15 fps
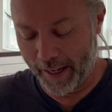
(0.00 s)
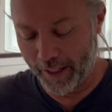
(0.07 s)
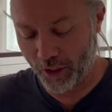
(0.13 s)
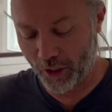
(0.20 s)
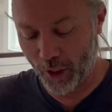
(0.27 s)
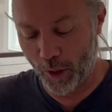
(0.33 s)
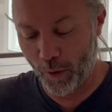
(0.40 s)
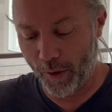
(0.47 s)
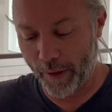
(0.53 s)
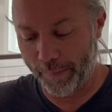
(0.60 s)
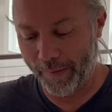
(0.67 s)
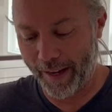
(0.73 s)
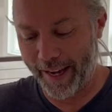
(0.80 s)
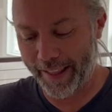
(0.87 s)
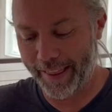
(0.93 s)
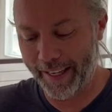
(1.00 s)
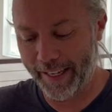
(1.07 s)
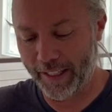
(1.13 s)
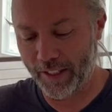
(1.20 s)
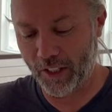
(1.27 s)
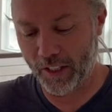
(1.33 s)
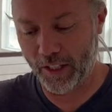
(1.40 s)
So I think
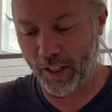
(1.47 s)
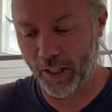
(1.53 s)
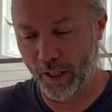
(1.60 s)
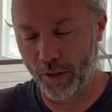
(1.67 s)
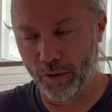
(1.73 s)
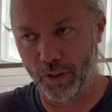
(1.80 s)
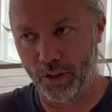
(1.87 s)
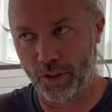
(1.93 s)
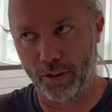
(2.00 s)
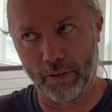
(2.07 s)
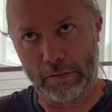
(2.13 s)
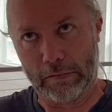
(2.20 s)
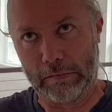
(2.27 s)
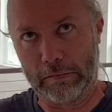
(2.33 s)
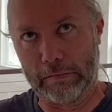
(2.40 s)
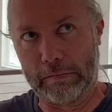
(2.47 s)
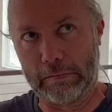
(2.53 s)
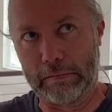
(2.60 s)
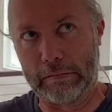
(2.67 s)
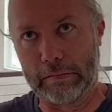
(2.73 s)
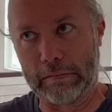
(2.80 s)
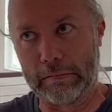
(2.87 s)
it's close
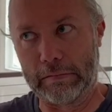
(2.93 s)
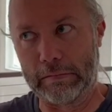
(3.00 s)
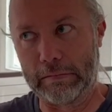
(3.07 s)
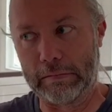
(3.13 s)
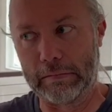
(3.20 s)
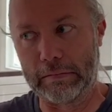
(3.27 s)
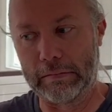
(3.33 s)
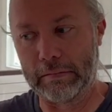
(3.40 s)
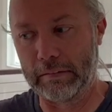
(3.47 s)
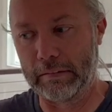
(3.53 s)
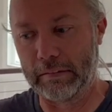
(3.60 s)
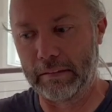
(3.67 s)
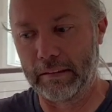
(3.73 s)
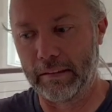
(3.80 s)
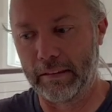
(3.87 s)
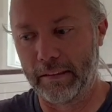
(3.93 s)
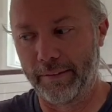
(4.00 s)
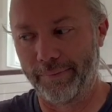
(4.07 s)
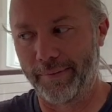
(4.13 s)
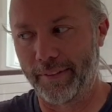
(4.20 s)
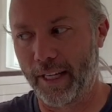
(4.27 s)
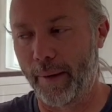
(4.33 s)
to,
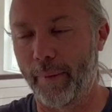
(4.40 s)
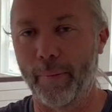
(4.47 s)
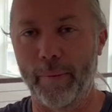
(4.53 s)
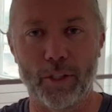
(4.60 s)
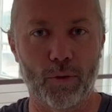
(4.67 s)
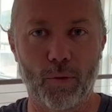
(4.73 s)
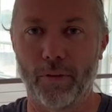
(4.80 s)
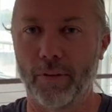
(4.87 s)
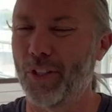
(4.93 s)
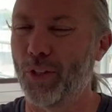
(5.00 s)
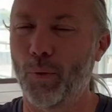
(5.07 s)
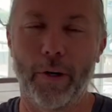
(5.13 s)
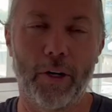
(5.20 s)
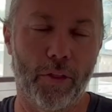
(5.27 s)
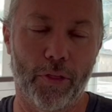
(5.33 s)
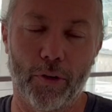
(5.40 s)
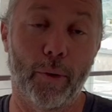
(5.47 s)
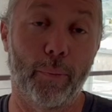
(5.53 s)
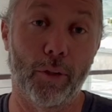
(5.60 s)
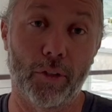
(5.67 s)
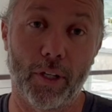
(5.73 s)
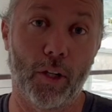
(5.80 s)
I'm going to misquote this, 20 or
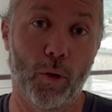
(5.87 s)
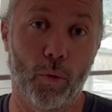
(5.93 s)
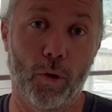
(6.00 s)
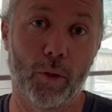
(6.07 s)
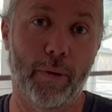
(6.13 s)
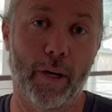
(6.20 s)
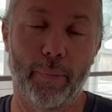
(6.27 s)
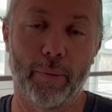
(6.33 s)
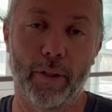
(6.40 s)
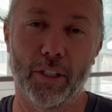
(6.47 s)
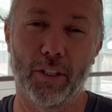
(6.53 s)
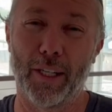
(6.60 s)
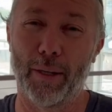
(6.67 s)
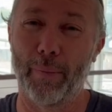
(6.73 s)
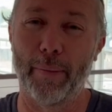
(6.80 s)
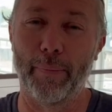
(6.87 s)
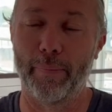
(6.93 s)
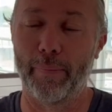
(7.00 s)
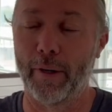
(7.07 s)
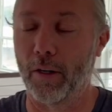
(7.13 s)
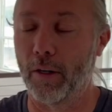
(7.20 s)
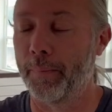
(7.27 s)
30% of the world's population, it might be
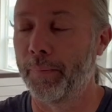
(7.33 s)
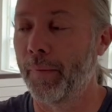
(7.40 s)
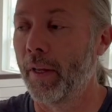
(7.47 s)
bigger,